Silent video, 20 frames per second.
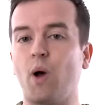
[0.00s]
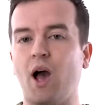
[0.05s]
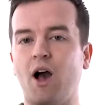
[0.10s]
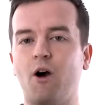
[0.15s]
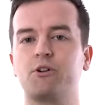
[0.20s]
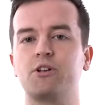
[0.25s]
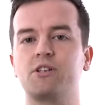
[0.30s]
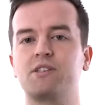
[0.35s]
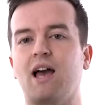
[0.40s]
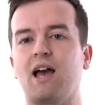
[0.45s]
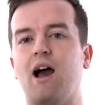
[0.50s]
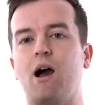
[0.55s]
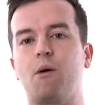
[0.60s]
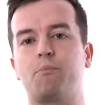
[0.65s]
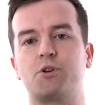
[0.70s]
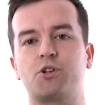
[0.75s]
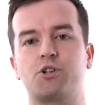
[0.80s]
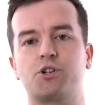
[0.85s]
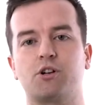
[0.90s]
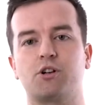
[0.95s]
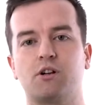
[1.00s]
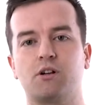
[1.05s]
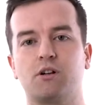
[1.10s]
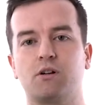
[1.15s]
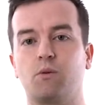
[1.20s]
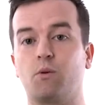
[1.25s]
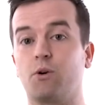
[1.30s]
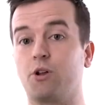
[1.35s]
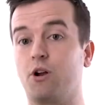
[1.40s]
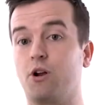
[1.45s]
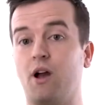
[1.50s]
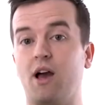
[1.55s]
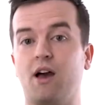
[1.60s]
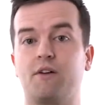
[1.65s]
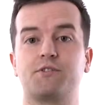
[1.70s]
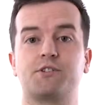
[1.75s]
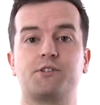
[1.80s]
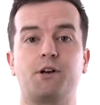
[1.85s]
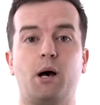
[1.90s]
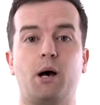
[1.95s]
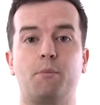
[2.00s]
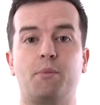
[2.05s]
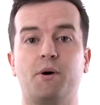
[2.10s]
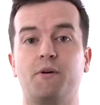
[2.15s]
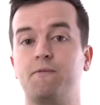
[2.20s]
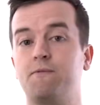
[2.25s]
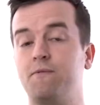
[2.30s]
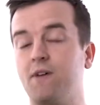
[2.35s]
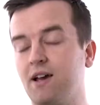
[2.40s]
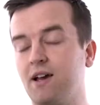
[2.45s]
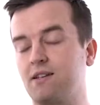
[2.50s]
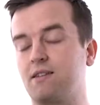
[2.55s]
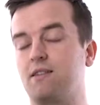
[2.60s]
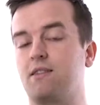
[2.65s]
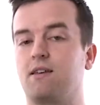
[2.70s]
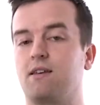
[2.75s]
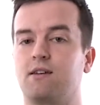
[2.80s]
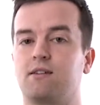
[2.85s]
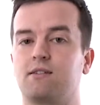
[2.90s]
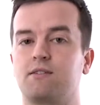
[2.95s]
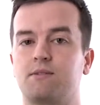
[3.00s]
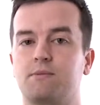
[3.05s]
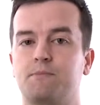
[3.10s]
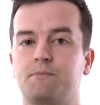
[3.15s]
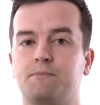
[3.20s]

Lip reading: how does aperture or your f-stop affect this?